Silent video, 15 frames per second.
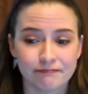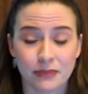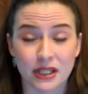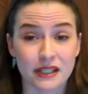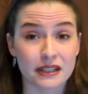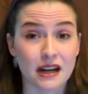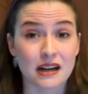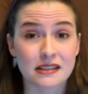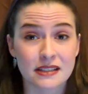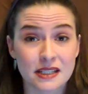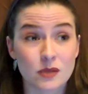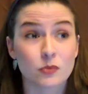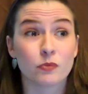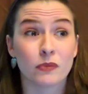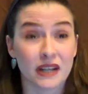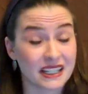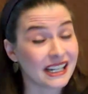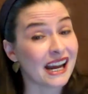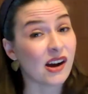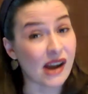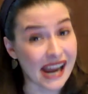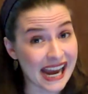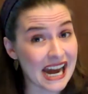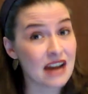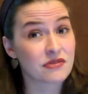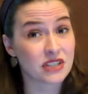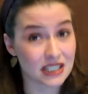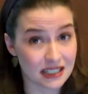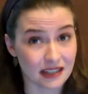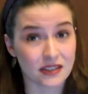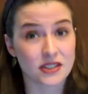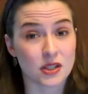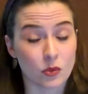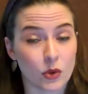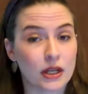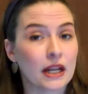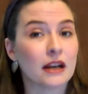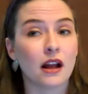be a gossip, but now I have to tell someone.